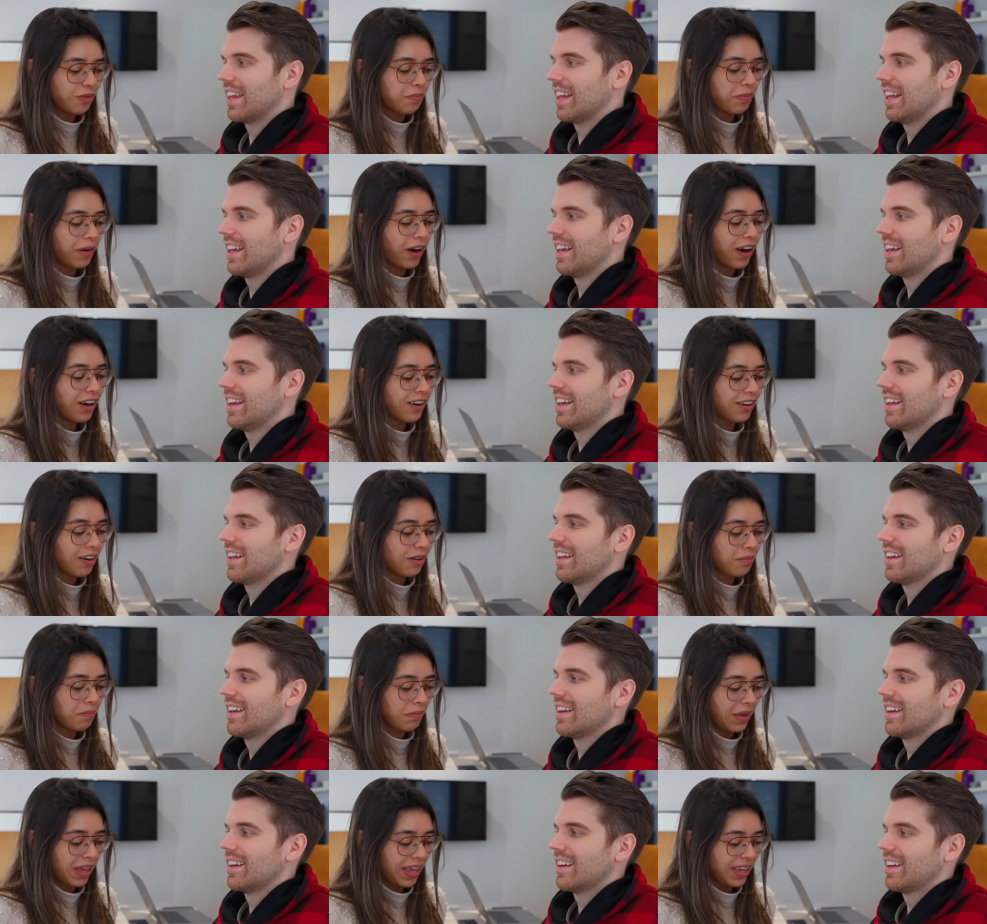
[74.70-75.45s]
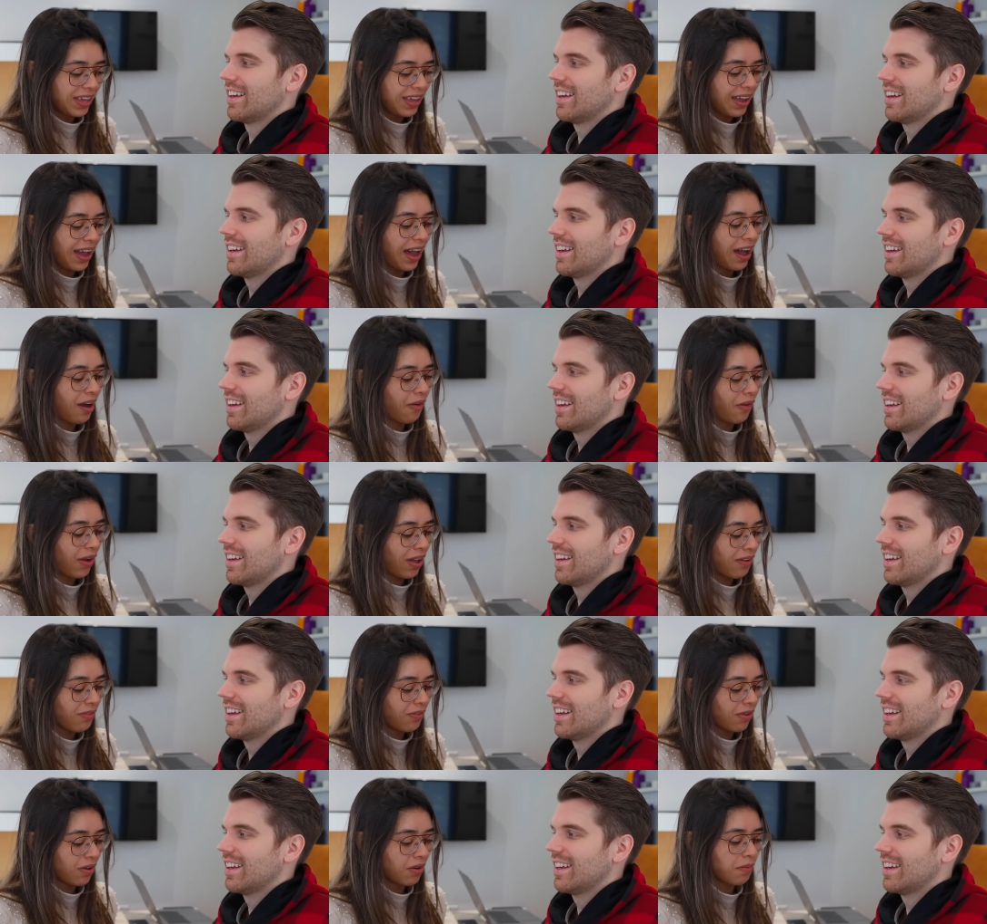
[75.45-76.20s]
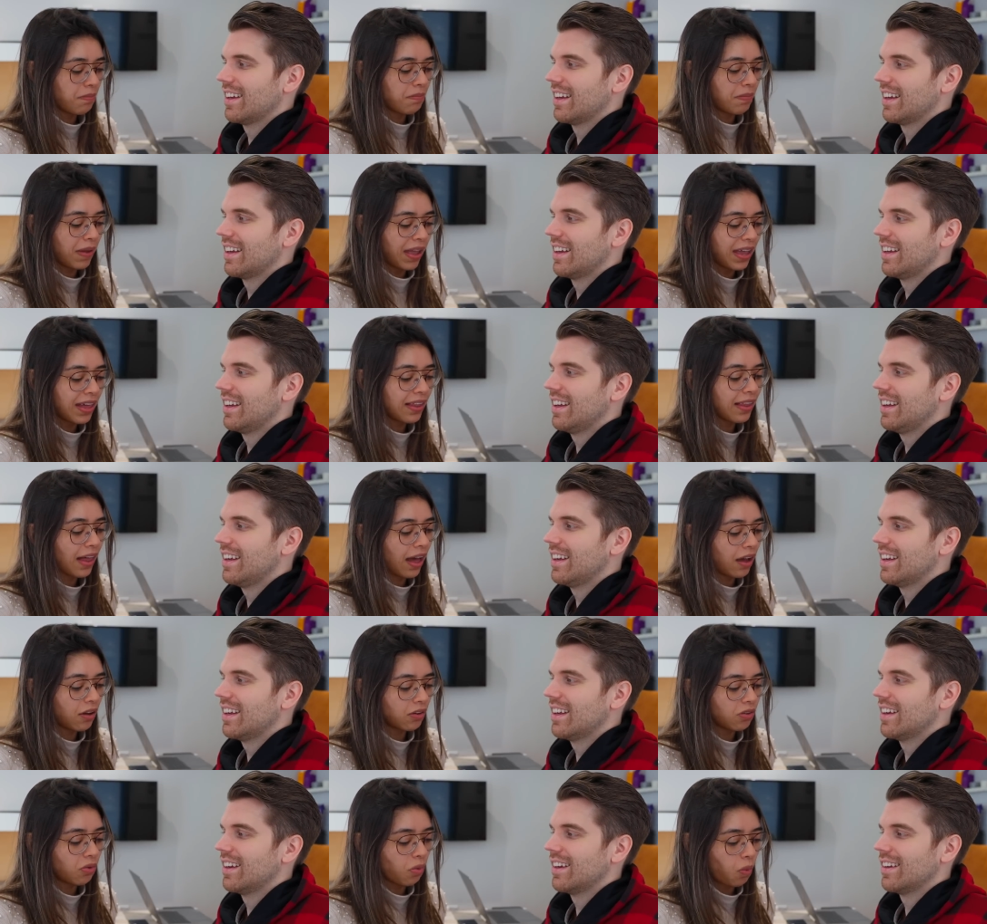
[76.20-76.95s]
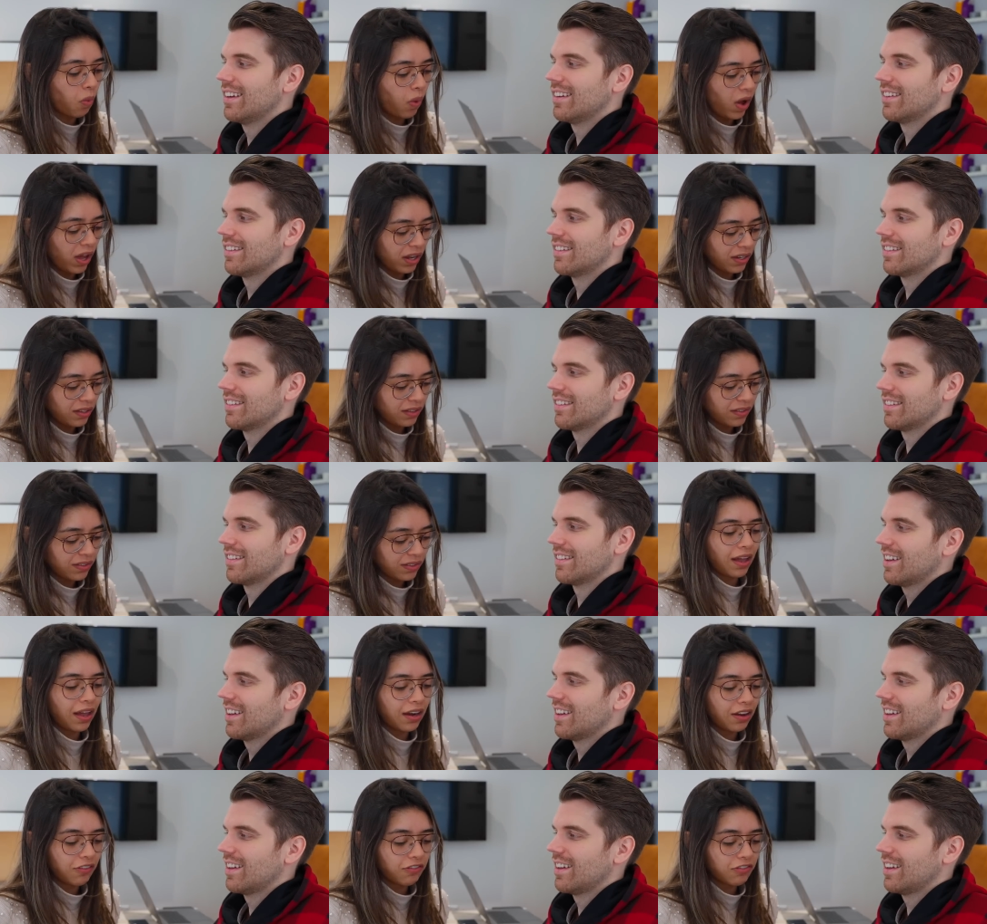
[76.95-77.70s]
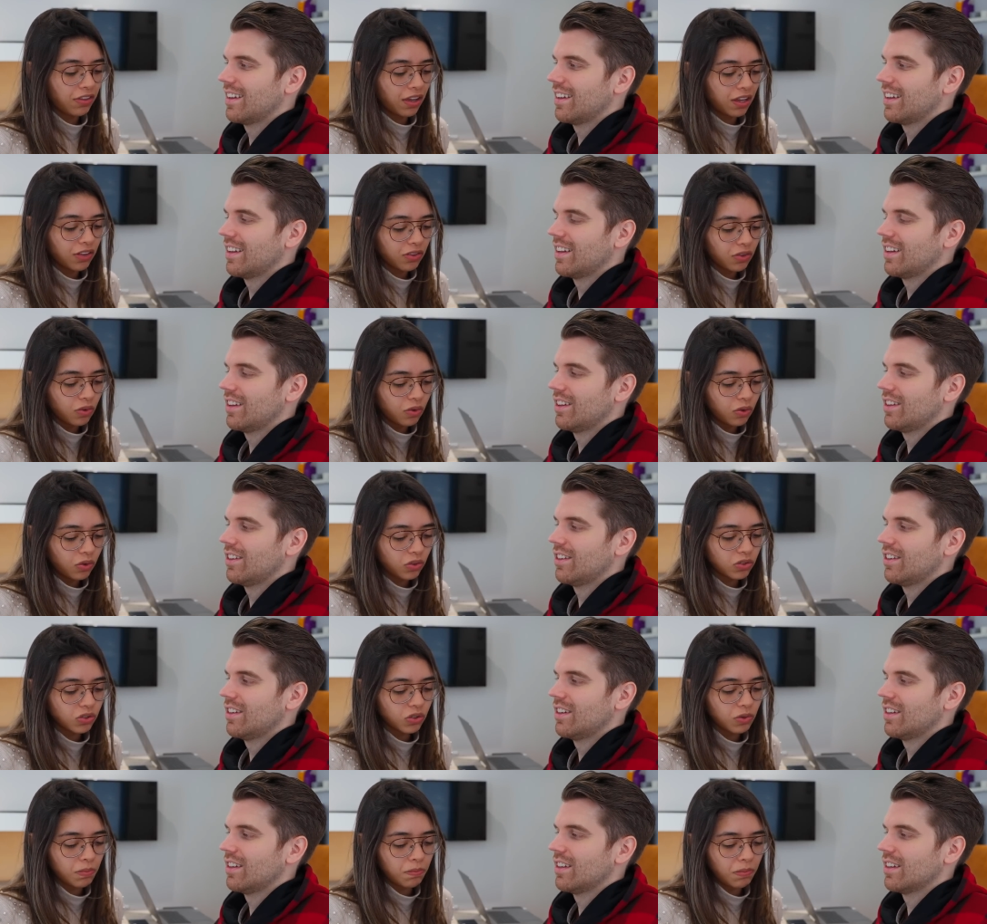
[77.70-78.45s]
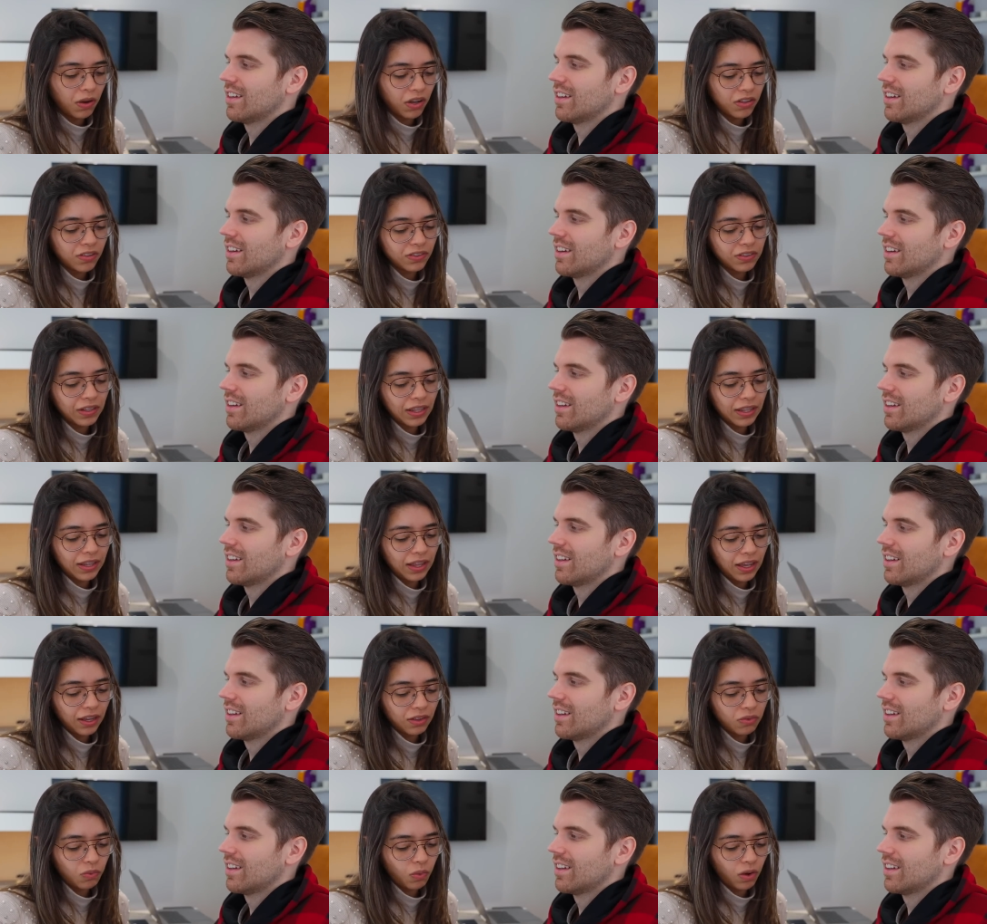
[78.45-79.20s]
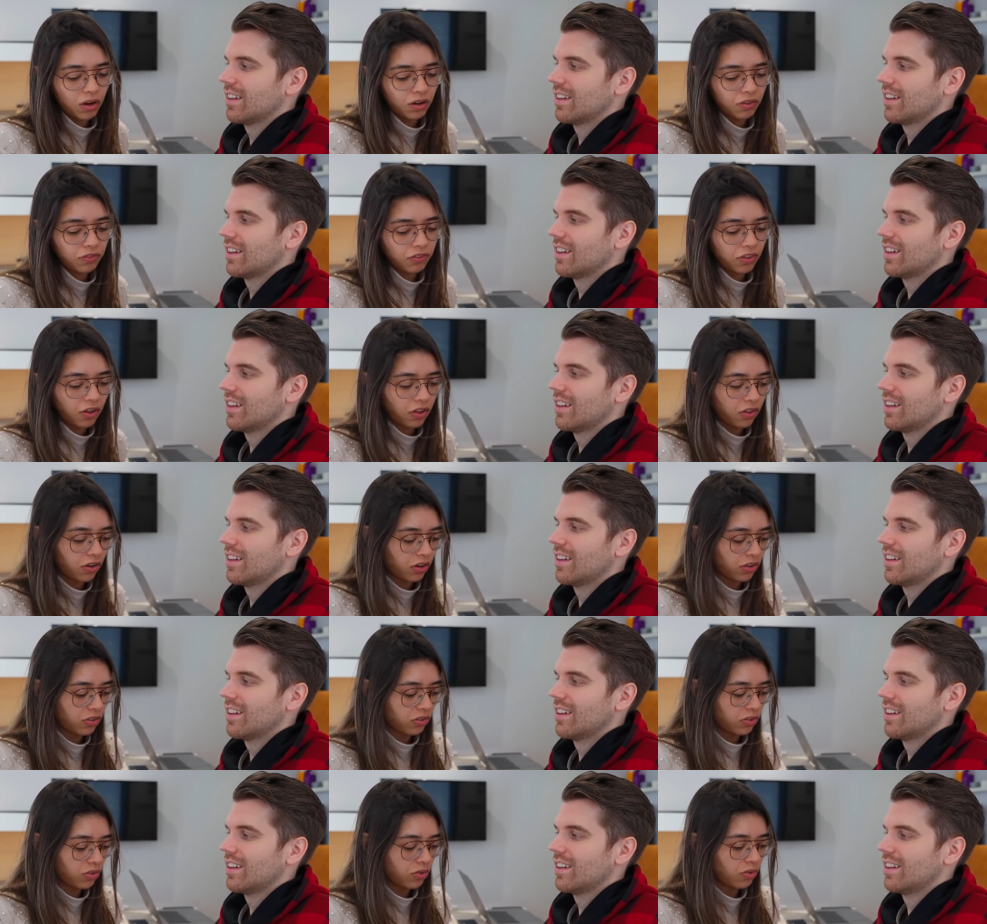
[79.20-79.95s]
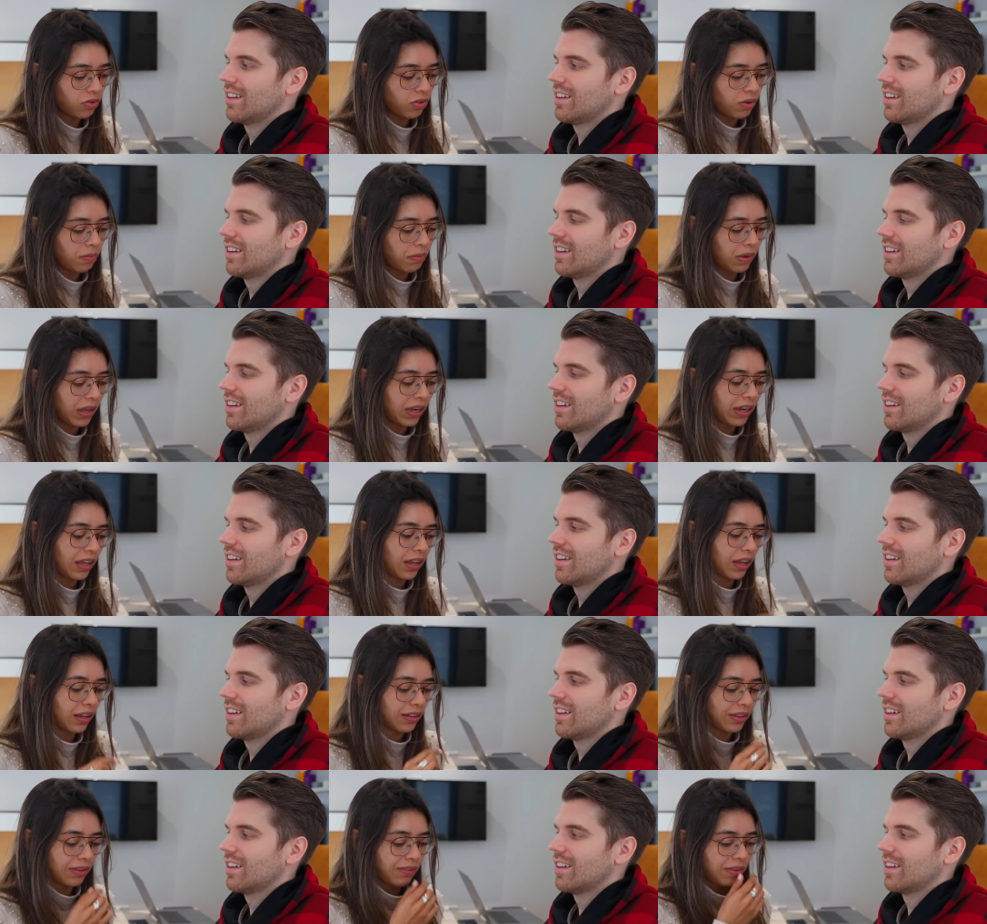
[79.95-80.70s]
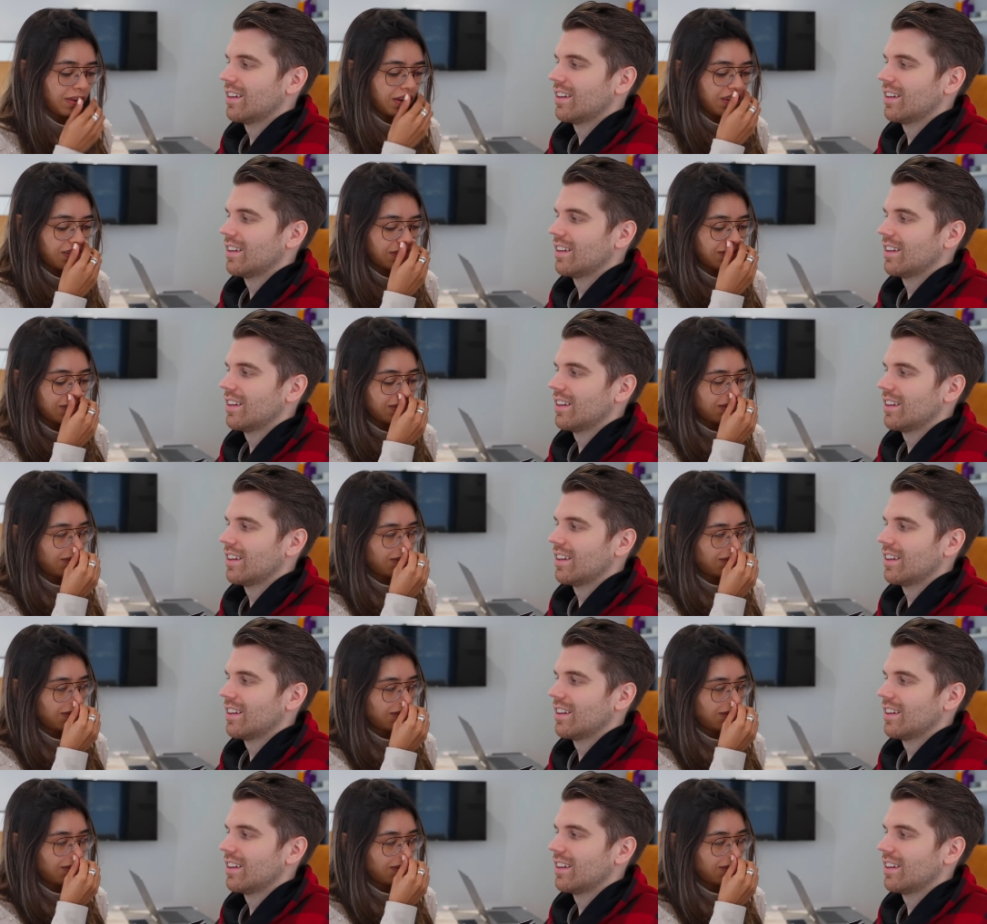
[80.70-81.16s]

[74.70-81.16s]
Speaker 1: partner may, however, bail out once, and if they do, you must select one of the other two remaining activities.